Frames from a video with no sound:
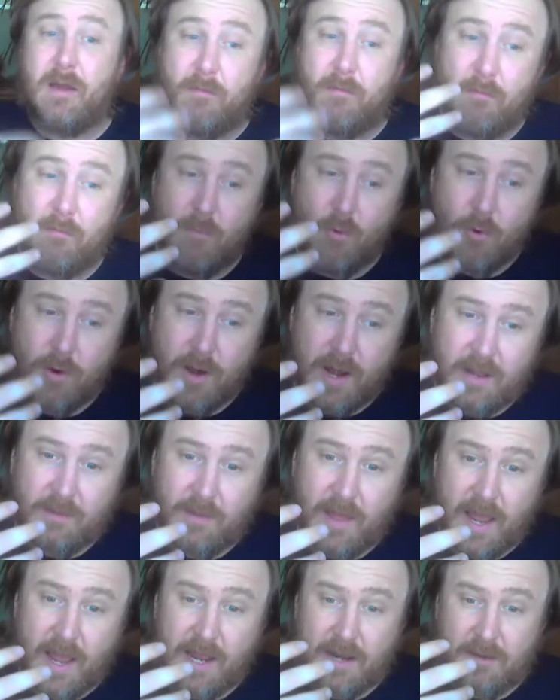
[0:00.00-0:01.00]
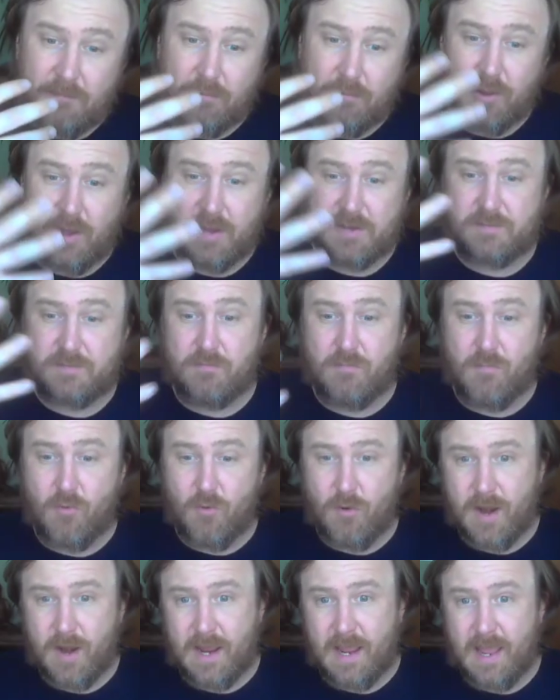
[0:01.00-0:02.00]
Morning light plus
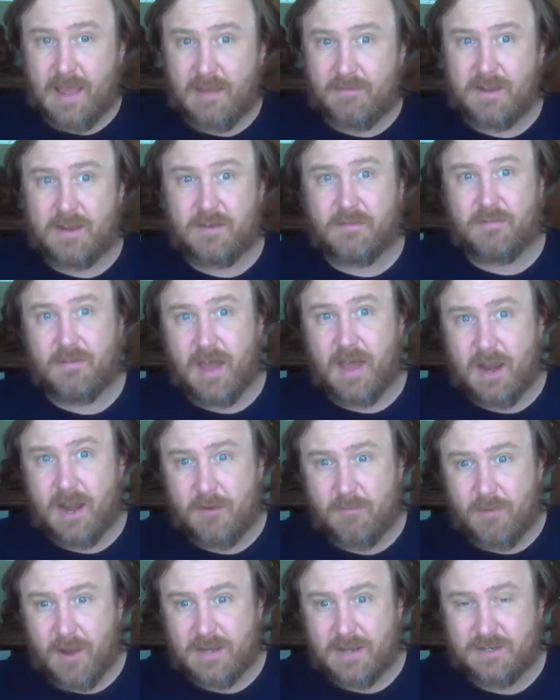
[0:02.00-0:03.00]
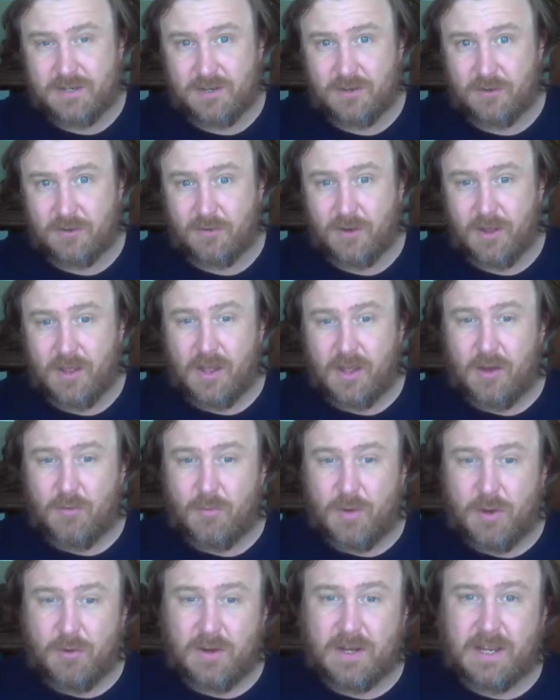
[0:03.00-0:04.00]
morning heavy divided by 2.
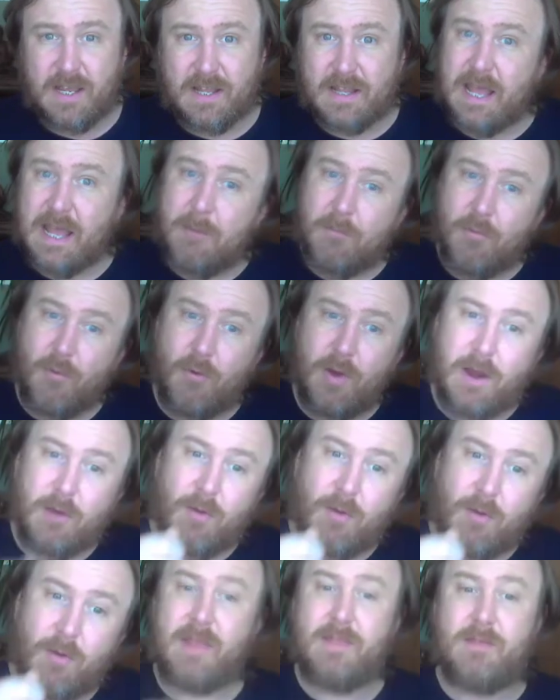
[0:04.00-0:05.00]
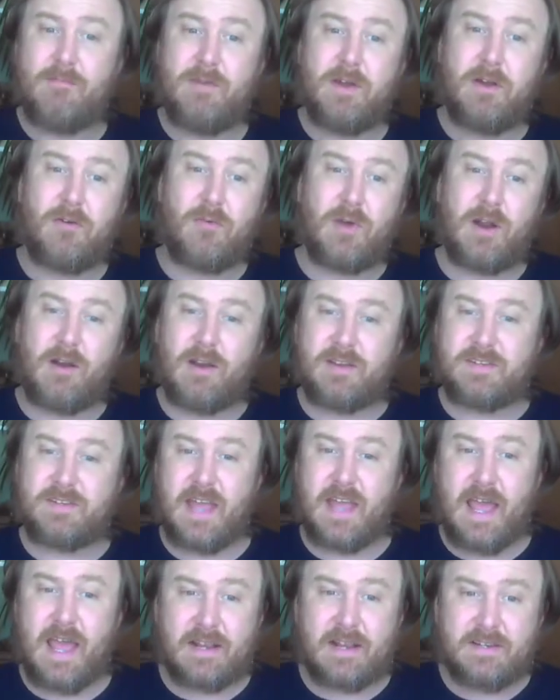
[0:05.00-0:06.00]
We would get that point right in the middle where it's
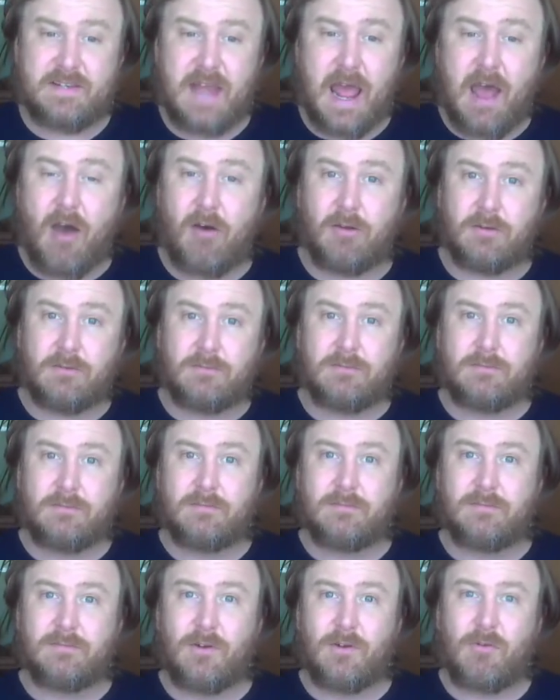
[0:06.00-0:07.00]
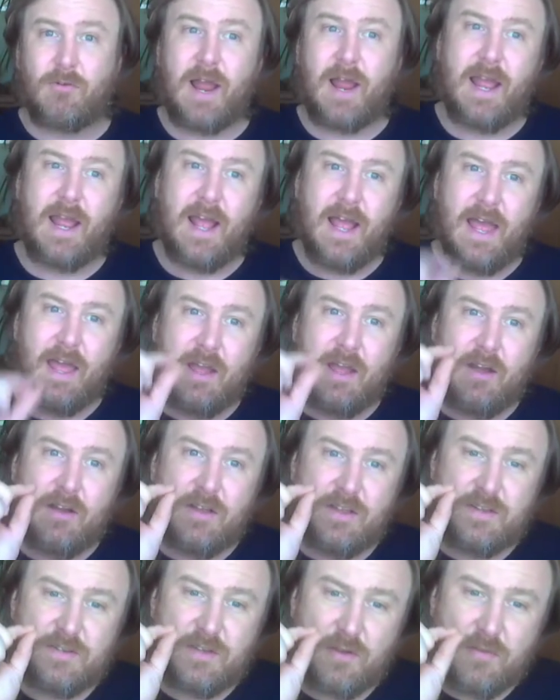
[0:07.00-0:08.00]
x'd out, right?
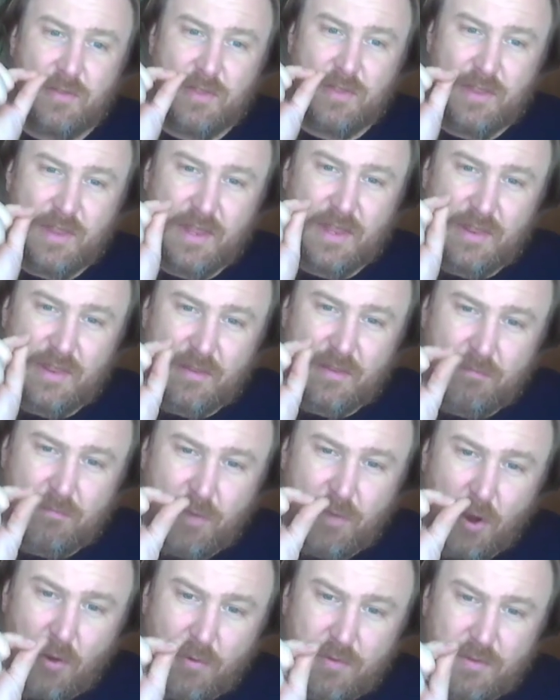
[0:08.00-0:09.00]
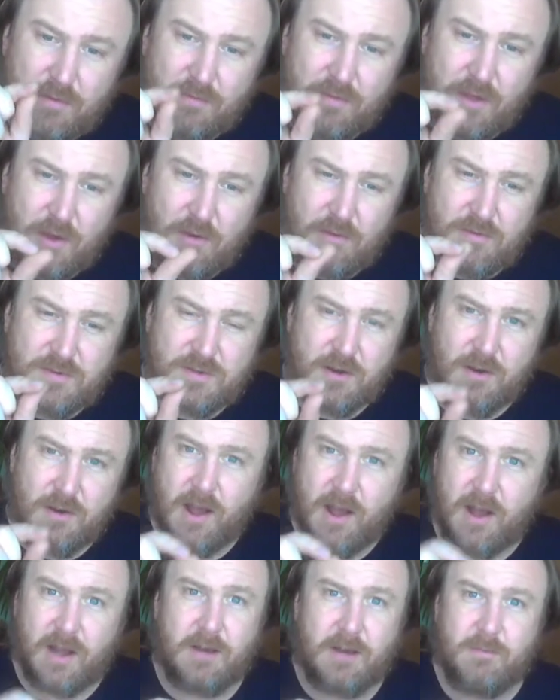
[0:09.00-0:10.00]
So both of those are
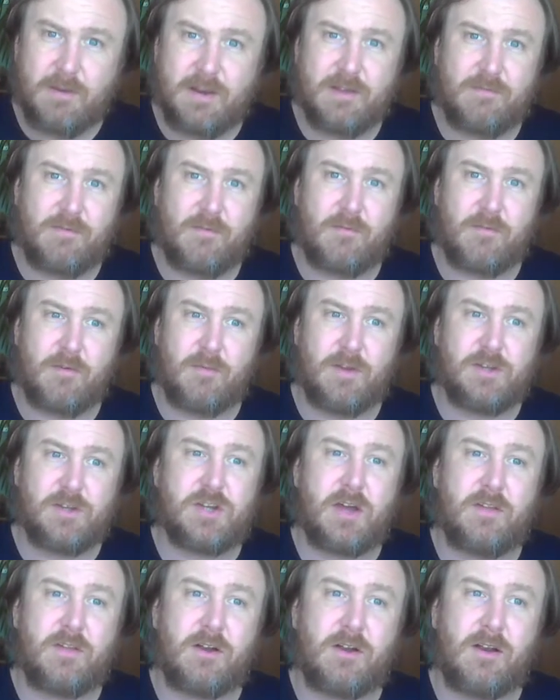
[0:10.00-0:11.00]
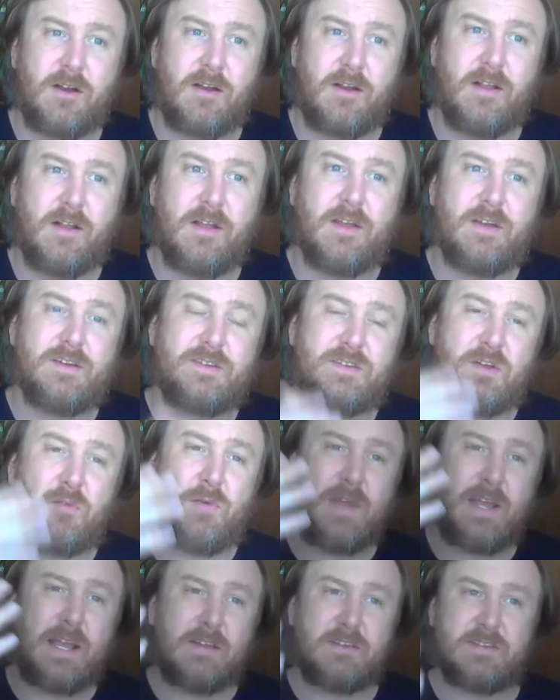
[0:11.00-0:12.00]
not going to be different from each other. So we
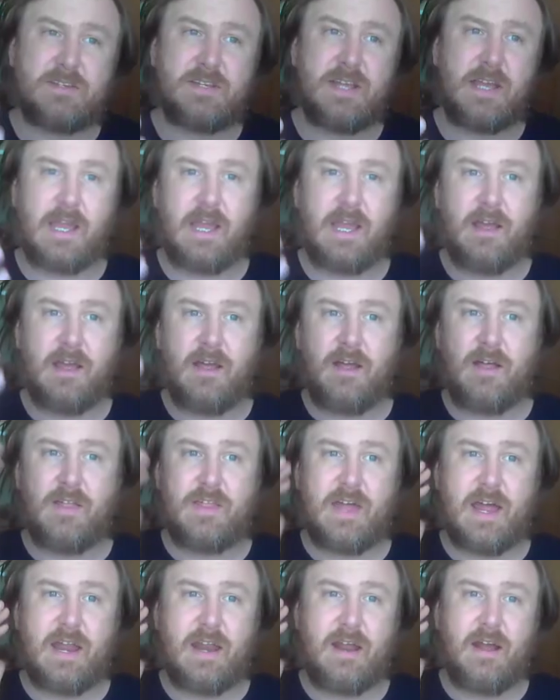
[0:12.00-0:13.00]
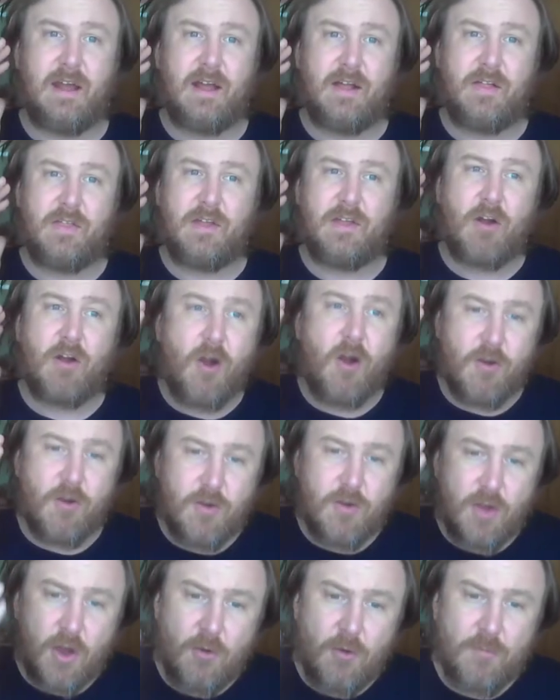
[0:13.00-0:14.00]
can see that there are
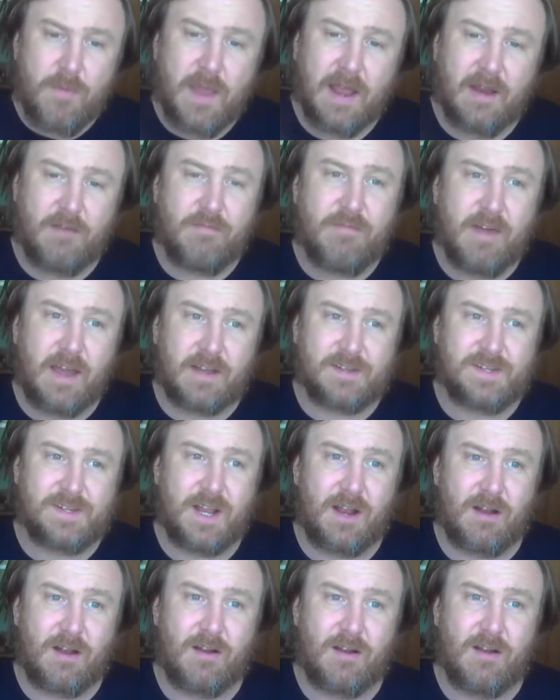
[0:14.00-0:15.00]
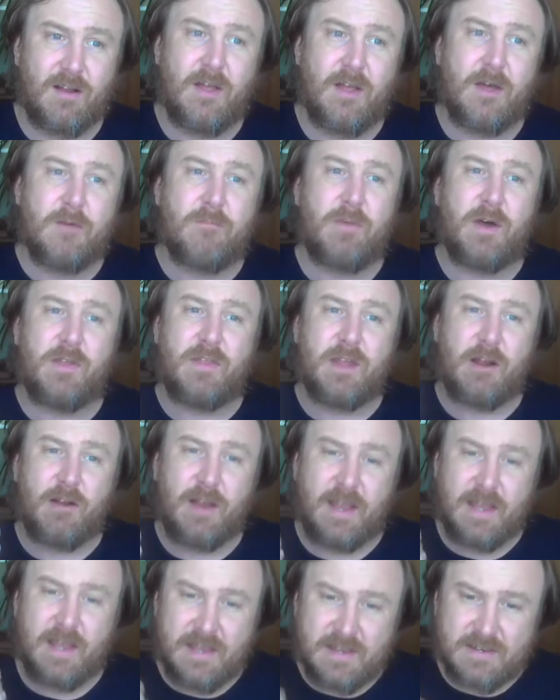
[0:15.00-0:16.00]
no main effects here, but there
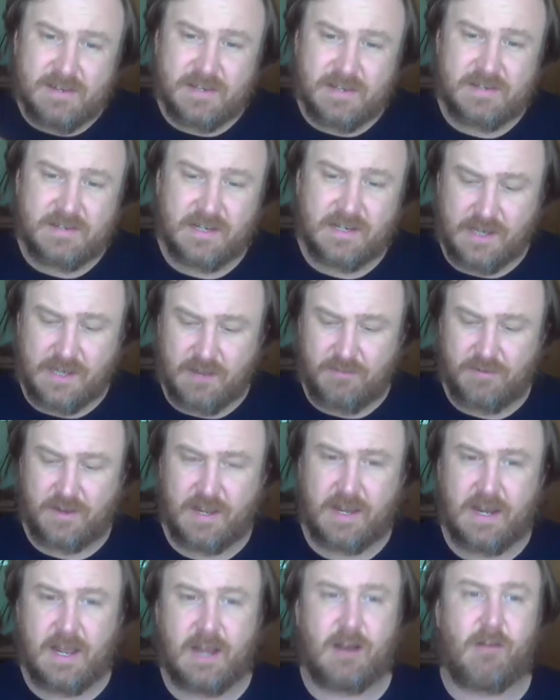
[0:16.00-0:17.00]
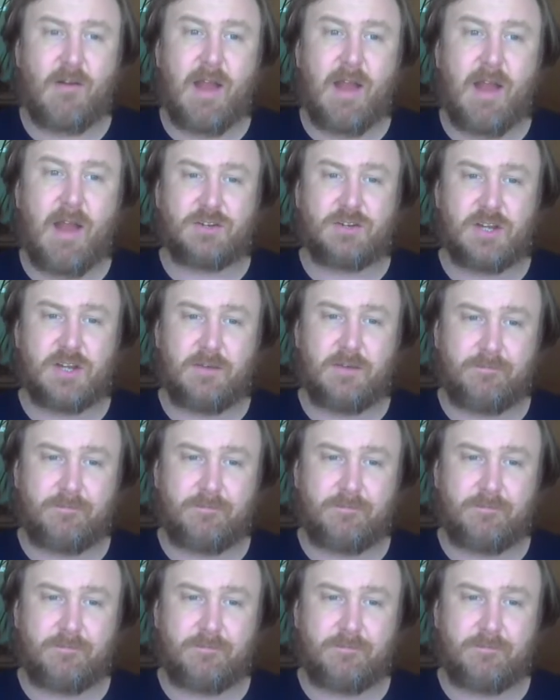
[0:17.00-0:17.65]
is a significant interaction.